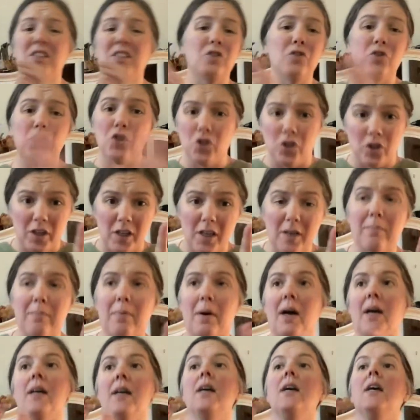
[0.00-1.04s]
You shouldn't,
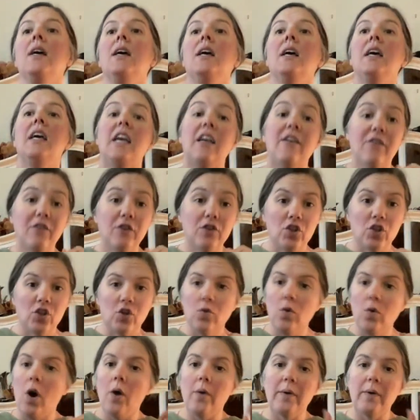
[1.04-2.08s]
but if you do,
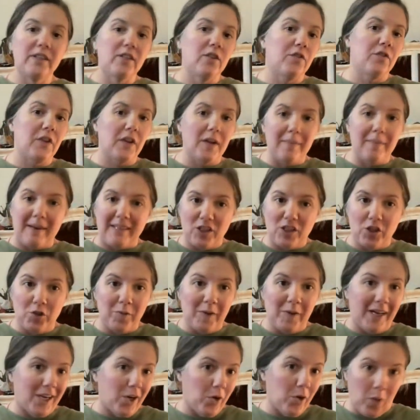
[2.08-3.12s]
always feel free to message me.
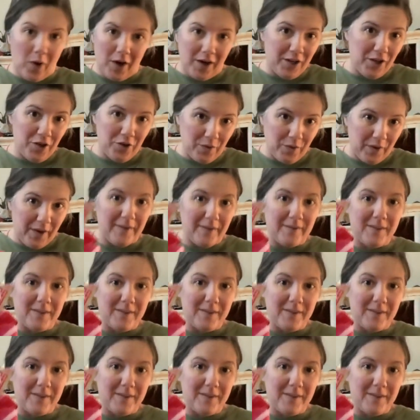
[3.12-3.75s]
I can walk you through it.